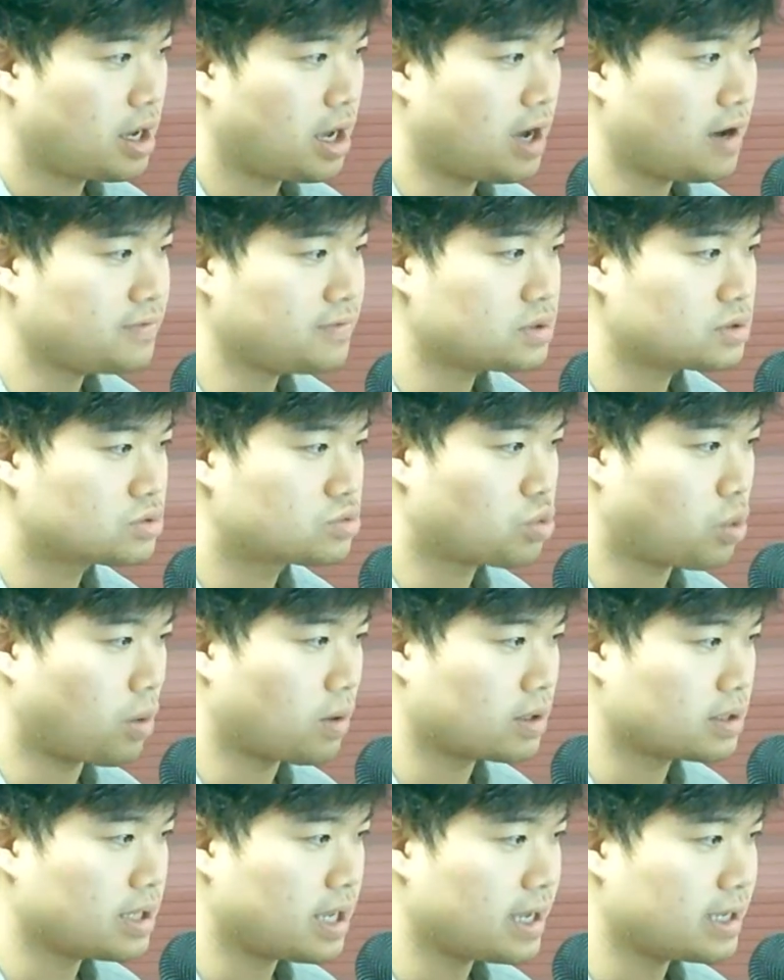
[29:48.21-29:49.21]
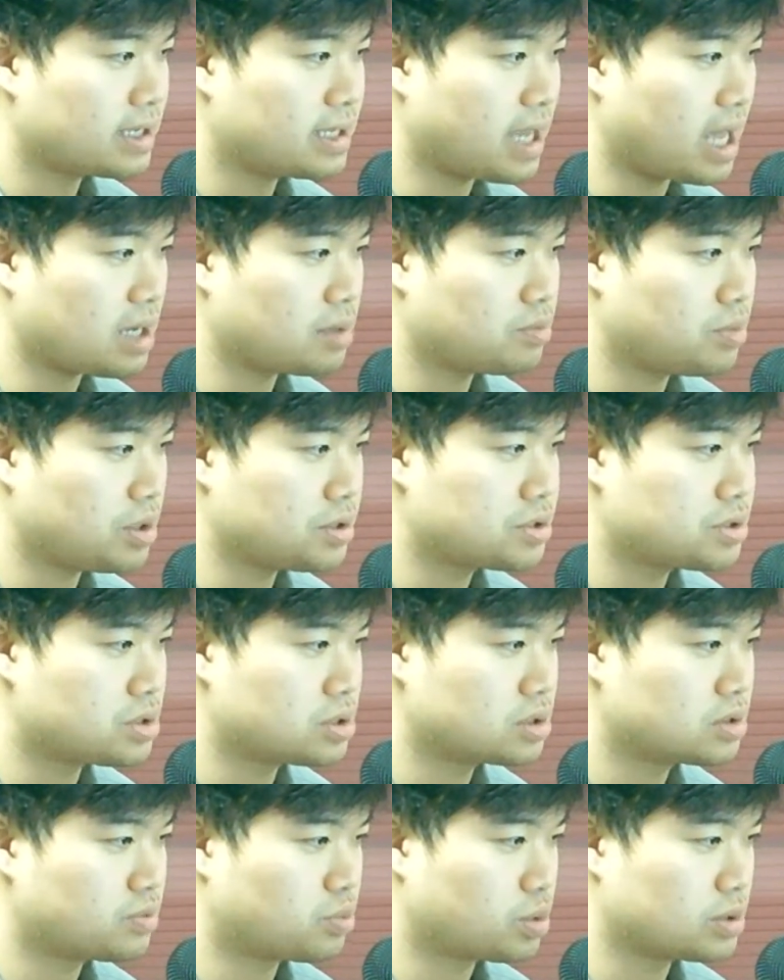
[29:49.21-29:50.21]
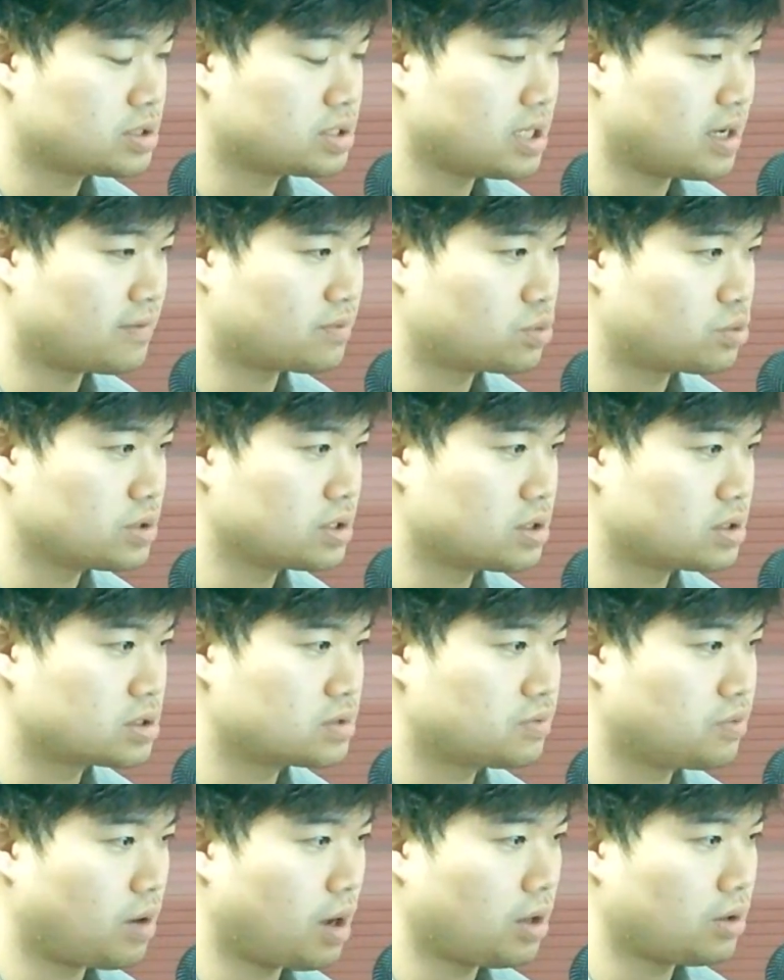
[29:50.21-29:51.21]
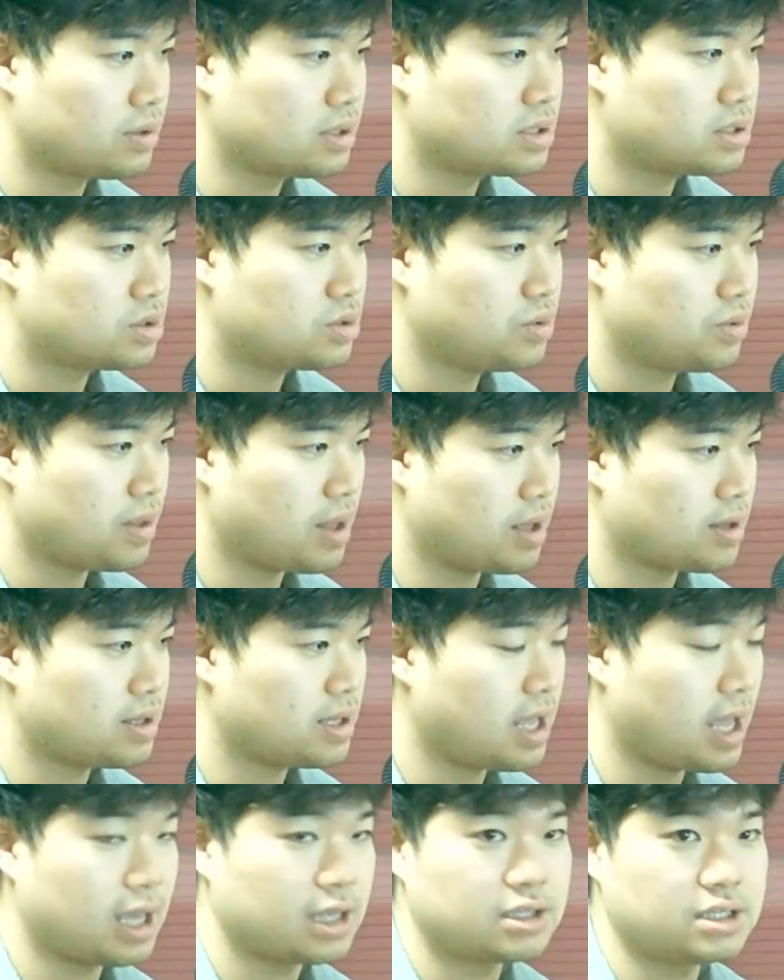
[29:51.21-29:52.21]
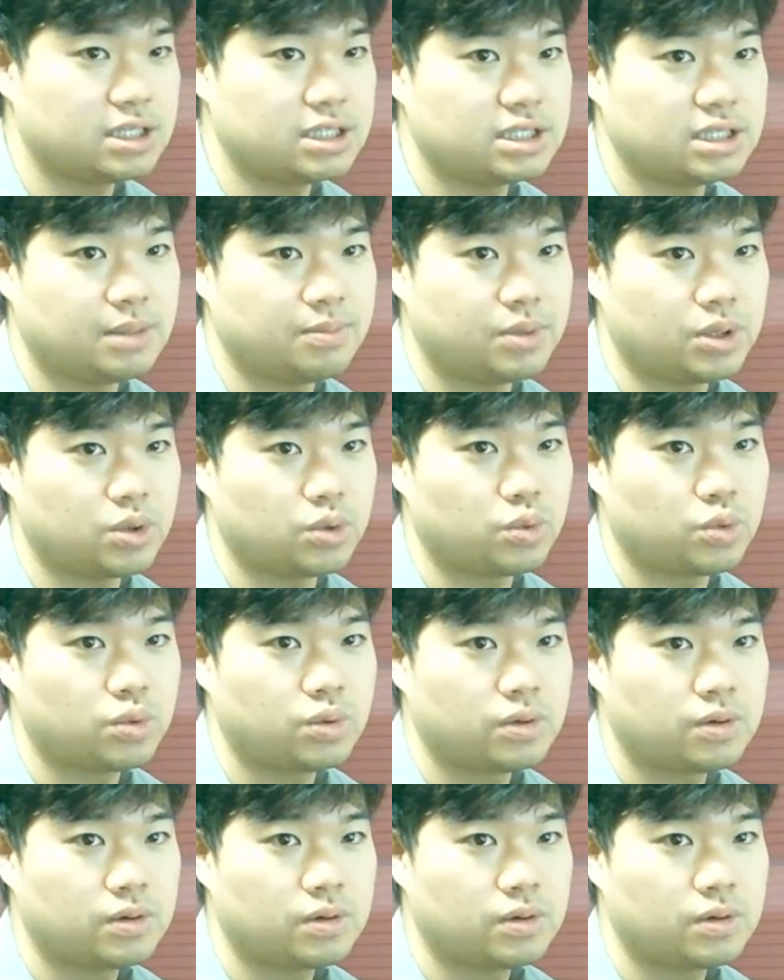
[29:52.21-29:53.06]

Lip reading: After growing like gangbusters for several years following its 2018 debut,